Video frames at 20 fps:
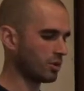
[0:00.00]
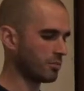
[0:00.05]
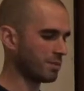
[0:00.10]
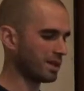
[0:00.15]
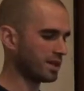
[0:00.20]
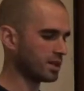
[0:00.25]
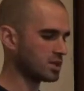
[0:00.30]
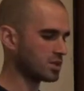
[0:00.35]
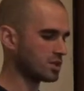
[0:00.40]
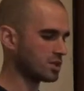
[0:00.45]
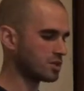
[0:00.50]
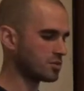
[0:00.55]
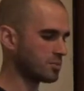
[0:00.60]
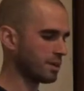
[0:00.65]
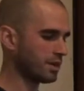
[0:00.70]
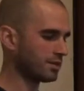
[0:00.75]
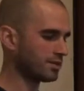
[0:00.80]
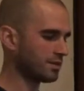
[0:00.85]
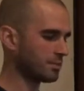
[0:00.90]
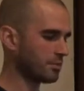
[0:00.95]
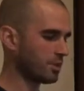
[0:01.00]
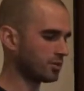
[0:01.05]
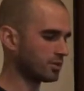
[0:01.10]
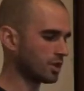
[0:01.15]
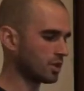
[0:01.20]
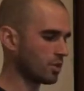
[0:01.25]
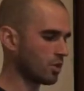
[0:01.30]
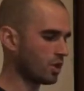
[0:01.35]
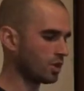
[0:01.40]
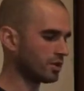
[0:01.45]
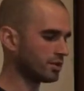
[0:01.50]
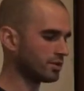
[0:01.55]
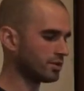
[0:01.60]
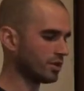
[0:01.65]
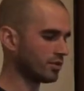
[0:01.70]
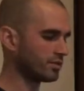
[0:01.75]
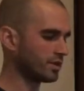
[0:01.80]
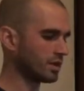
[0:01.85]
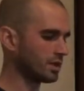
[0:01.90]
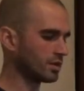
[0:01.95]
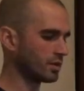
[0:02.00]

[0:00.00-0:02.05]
or make judgments about the quality of the